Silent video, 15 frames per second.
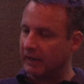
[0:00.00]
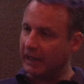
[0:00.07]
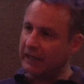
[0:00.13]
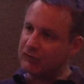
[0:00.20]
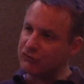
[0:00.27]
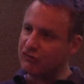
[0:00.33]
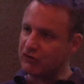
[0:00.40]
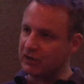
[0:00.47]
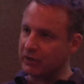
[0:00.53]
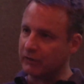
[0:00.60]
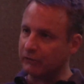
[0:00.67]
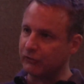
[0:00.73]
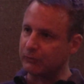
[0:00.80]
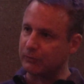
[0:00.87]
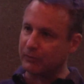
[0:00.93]

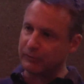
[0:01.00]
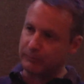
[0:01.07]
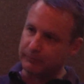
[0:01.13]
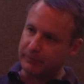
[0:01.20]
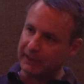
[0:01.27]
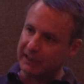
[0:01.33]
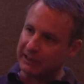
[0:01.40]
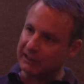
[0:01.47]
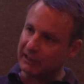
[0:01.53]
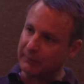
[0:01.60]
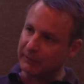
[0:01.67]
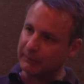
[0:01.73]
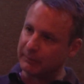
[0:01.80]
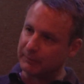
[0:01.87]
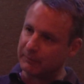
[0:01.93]
NGOs both beating them
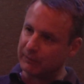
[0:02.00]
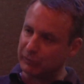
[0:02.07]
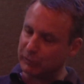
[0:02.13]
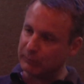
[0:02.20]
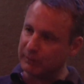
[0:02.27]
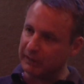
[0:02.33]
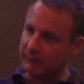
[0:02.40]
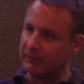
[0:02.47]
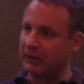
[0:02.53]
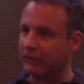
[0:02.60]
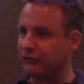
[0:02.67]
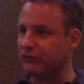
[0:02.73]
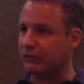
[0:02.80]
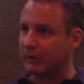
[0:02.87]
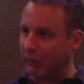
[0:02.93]
up a little bit, but
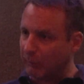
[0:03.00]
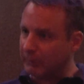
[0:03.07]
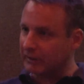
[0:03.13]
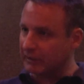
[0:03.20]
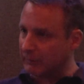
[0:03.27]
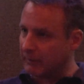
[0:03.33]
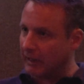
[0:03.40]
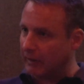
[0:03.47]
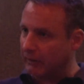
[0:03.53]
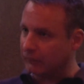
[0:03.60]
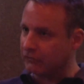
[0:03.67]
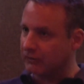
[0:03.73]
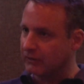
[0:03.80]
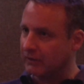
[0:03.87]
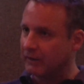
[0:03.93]
also helping them out.
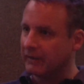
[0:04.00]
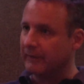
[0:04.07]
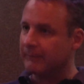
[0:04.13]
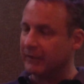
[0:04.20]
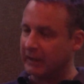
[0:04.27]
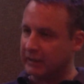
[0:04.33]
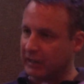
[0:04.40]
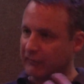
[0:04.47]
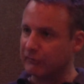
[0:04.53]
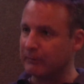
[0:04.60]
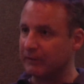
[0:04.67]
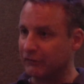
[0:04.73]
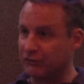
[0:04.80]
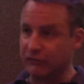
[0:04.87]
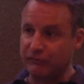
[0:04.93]
And
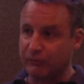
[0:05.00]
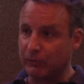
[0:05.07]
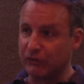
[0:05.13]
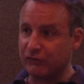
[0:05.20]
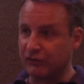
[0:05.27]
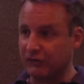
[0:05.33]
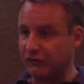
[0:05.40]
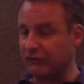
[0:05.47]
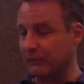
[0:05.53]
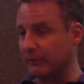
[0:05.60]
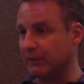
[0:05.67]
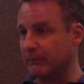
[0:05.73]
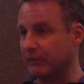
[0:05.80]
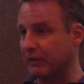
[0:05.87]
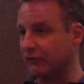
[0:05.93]
governments enforcing some of
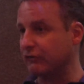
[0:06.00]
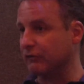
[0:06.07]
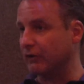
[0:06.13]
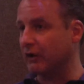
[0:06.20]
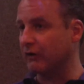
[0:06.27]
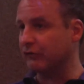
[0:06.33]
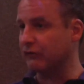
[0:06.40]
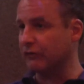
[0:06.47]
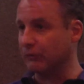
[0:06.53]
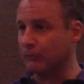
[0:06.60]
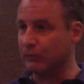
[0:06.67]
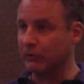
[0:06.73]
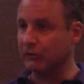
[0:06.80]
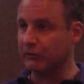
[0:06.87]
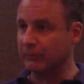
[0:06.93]
the best laws in the
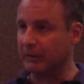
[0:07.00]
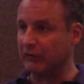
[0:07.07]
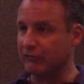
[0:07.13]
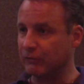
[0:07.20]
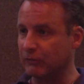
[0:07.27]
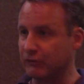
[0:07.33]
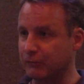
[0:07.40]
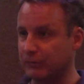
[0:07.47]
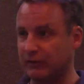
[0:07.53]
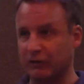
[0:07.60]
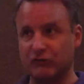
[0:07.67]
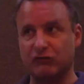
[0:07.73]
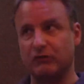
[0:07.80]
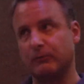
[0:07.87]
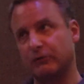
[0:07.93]
world about forest
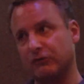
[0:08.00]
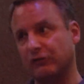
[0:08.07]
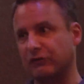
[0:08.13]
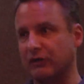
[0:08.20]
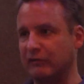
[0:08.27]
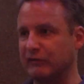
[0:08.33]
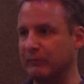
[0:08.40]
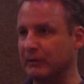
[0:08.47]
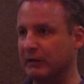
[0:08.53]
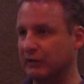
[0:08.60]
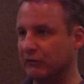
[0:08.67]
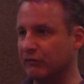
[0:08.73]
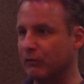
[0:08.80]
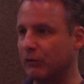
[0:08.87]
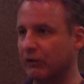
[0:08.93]
protection were just never being
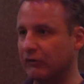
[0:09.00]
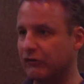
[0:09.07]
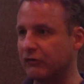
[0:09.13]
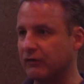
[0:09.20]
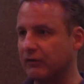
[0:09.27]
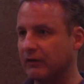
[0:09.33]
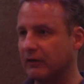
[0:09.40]
enforced.